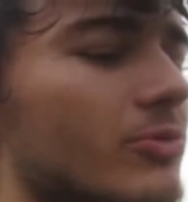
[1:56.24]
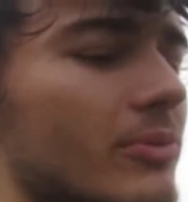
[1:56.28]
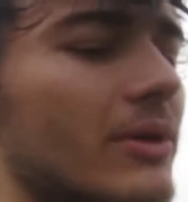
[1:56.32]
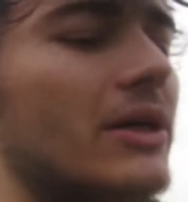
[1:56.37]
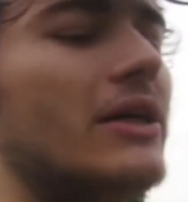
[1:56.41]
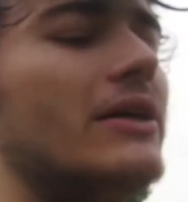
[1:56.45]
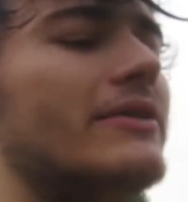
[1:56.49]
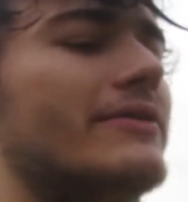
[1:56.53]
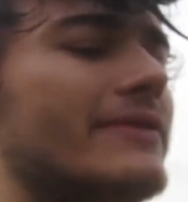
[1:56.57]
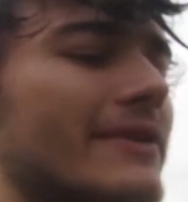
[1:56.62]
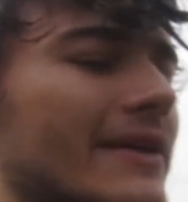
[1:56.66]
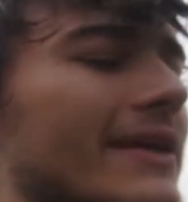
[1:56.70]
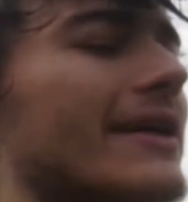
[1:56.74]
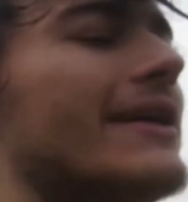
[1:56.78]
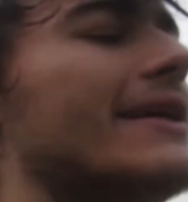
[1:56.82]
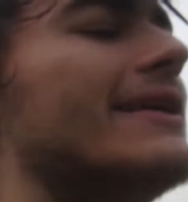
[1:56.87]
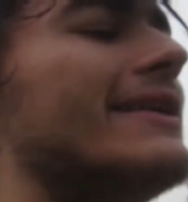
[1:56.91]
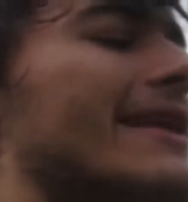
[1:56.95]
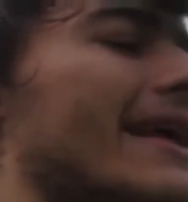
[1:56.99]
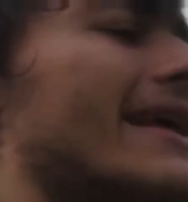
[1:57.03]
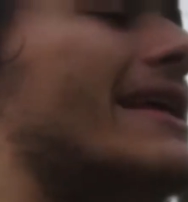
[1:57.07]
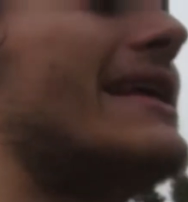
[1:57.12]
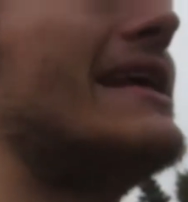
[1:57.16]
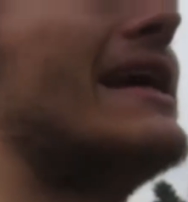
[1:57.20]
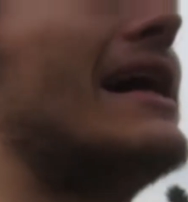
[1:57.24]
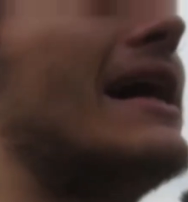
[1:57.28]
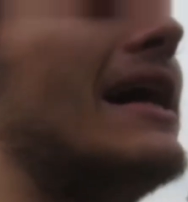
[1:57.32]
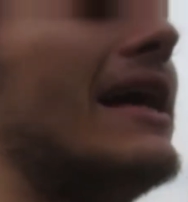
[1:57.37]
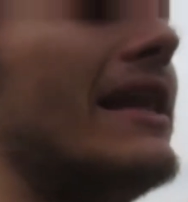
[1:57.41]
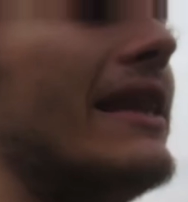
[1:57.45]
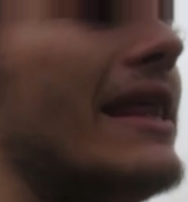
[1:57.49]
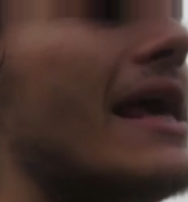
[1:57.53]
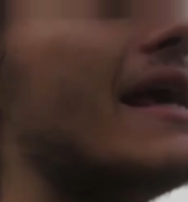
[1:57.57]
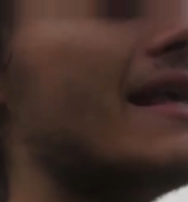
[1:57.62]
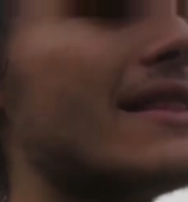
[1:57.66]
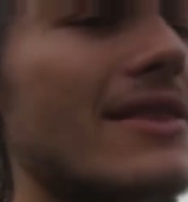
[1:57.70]
I'm off. Thank
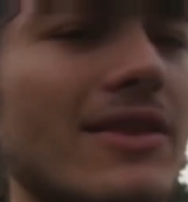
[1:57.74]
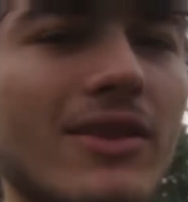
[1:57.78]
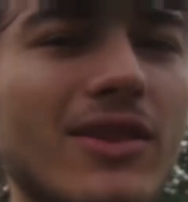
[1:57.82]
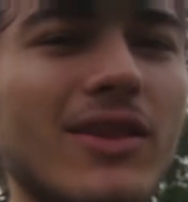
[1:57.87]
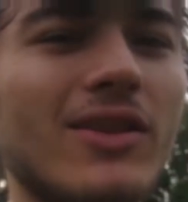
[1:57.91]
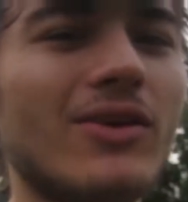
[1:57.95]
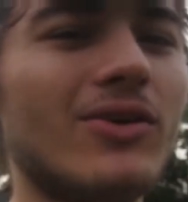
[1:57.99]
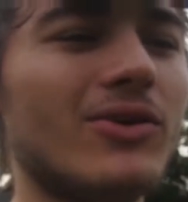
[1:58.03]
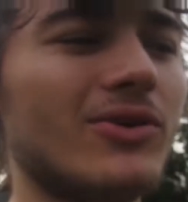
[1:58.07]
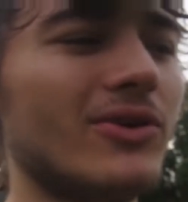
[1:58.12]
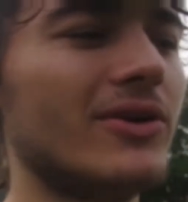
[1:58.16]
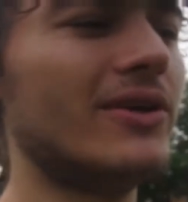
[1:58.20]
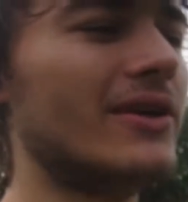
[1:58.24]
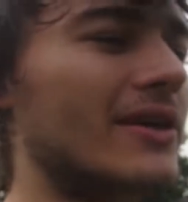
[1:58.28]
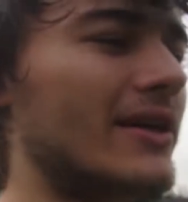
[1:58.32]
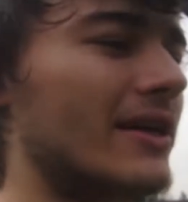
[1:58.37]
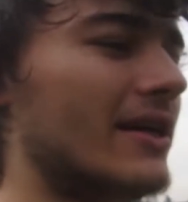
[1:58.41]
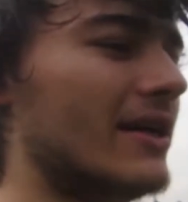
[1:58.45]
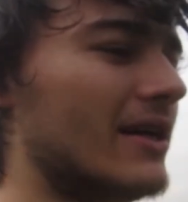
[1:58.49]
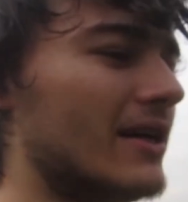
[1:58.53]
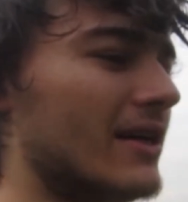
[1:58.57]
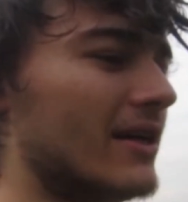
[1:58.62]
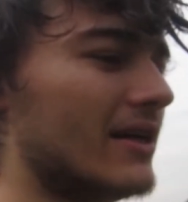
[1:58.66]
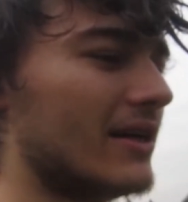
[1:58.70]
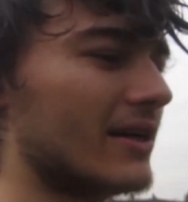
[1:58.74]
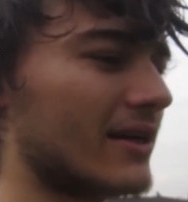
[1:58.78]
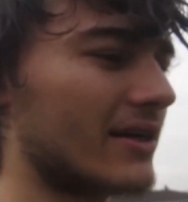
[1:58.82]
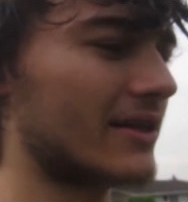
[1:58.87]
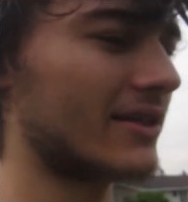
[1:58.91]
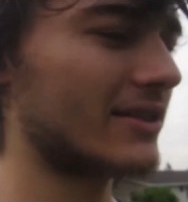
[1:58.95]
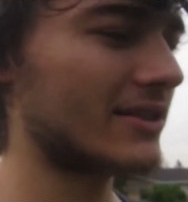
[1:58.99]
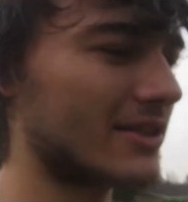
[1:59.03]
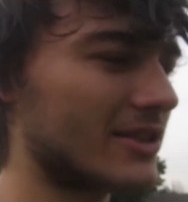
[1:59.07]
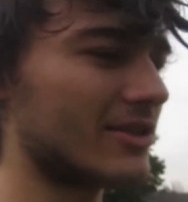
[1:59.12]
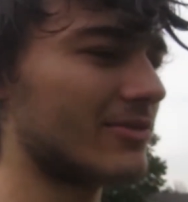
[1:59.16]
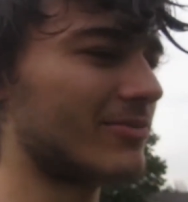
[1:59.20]
God. Thank the Lord.
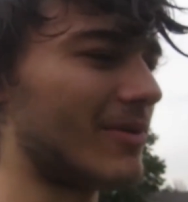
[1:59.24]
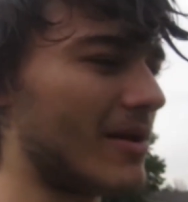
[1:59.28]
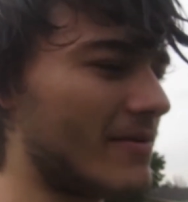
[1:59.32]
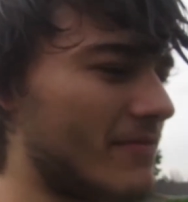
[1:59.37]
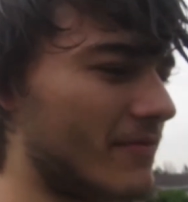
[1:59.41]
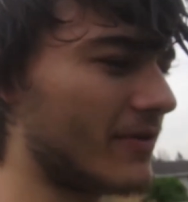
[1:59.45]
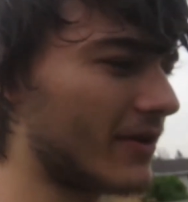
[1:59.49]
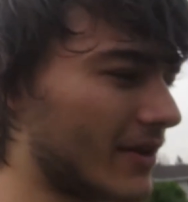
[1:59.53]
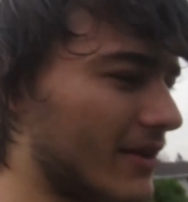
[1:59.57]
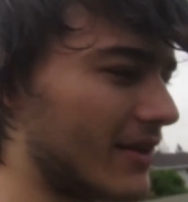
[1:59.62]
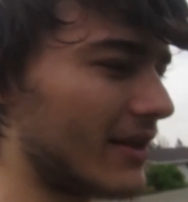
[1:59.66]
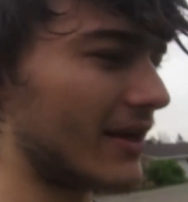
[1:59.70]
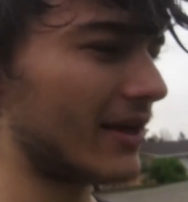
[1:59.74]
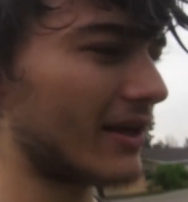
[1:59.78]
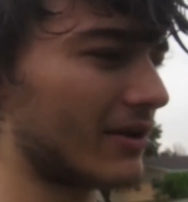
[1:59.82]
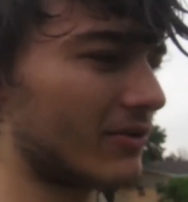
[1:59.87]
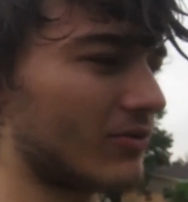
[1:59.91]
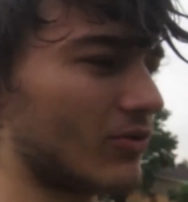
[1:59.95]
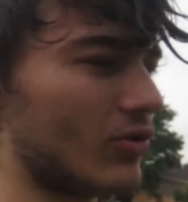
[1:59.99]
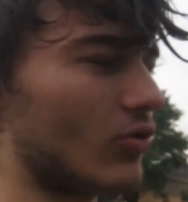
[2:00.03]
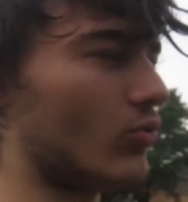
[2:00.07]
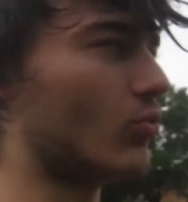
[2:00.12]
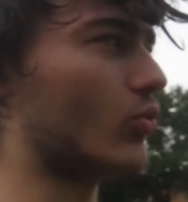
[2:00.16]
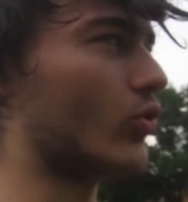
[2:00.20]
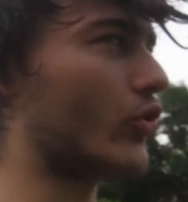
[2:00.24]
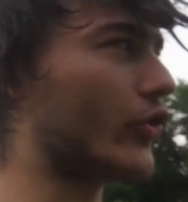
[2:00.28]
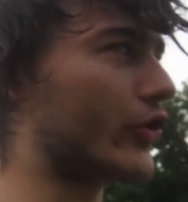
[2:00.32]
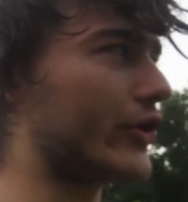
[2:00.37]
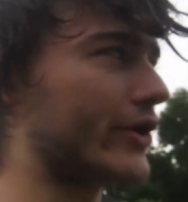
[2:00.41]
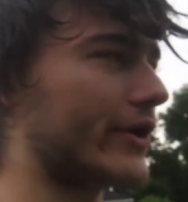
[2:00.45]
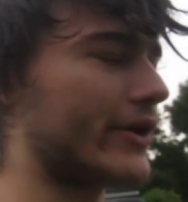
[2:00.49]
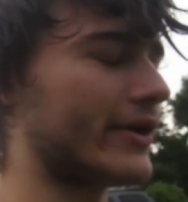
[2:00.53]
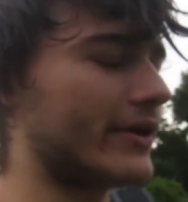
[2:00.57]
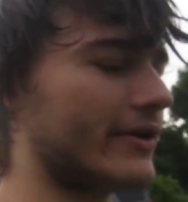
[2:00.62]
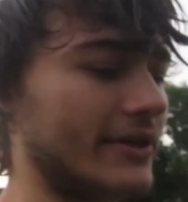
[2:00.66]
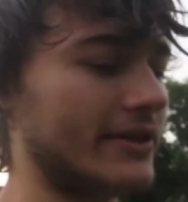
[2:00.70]
Because this is my 5th day in a row
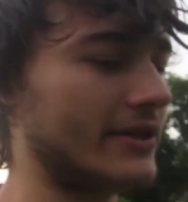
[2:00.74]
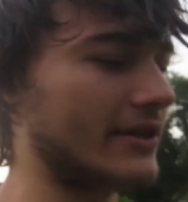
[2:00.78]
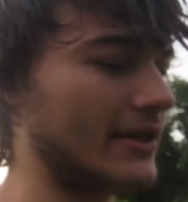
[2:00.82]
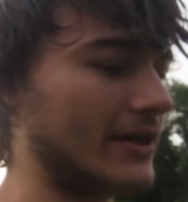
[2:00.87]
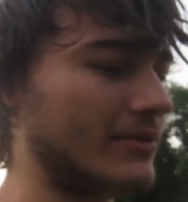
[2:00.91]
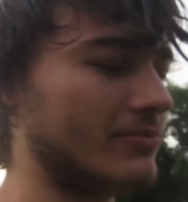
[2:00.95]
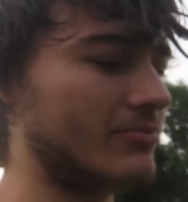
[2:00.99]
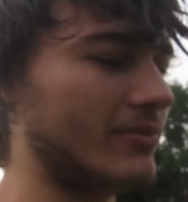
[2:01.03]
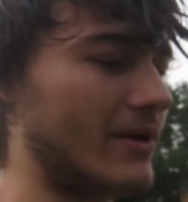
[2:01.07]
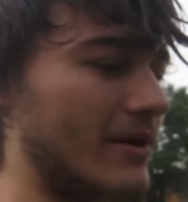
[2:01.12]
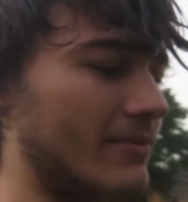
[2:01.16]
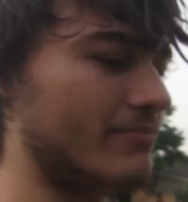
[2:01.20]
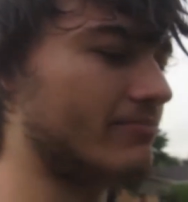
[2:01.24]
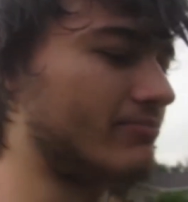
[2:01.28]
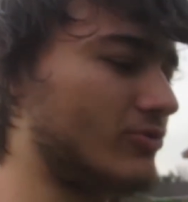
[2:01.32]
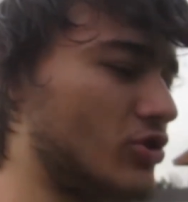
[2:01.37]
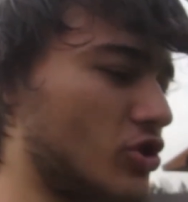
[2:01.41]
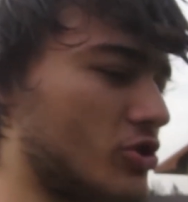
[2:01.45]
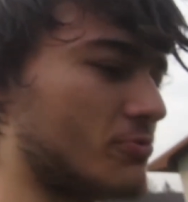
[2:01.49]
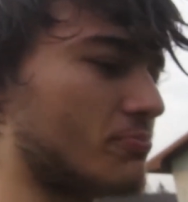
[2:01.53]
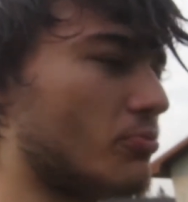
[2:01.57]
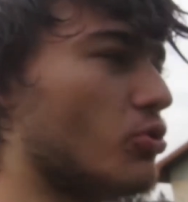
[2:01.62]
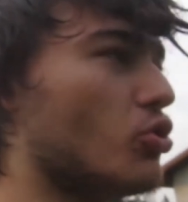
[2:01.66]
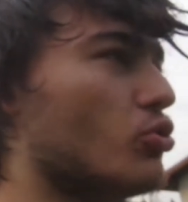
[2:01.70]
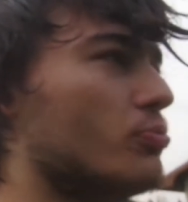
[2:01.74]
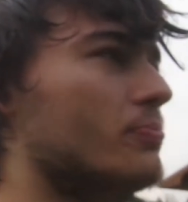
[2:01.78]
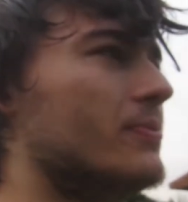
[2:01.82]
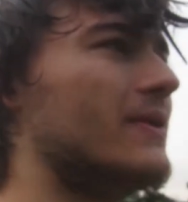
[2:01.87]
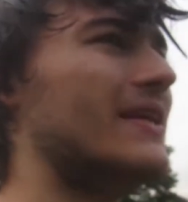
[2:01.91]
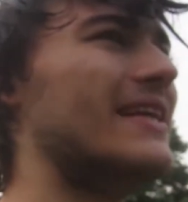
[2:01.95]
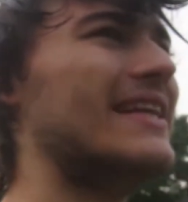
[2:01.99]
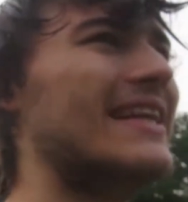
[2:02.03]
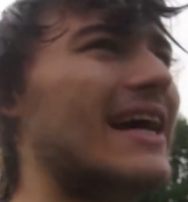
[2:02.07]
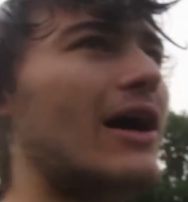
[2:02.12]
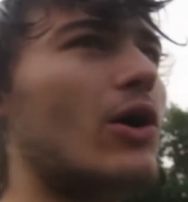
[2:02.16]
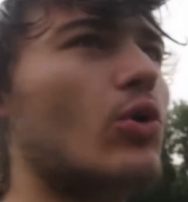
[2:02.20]
working, and I'm just
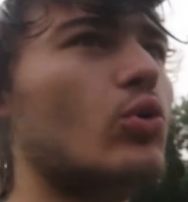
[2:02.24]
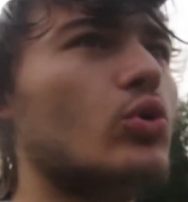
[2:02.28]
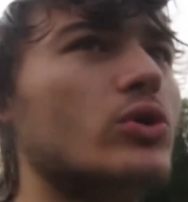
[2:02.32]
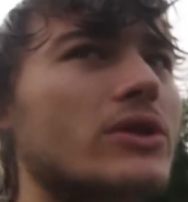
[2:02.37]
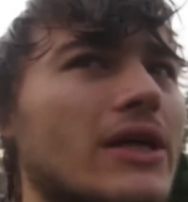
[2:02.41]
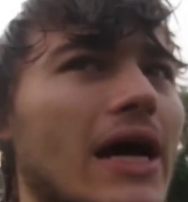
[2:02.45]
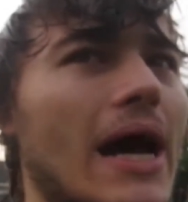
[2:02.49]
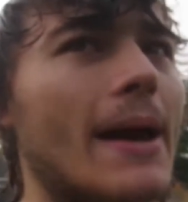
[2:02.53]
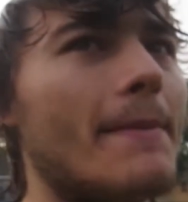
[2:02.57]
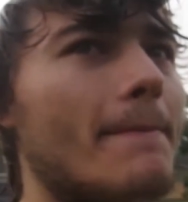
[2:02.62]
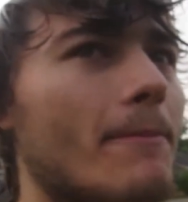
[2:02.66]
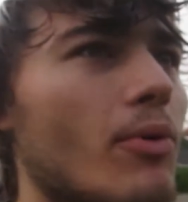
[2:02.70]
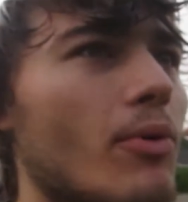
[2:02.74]
poopied out. I'm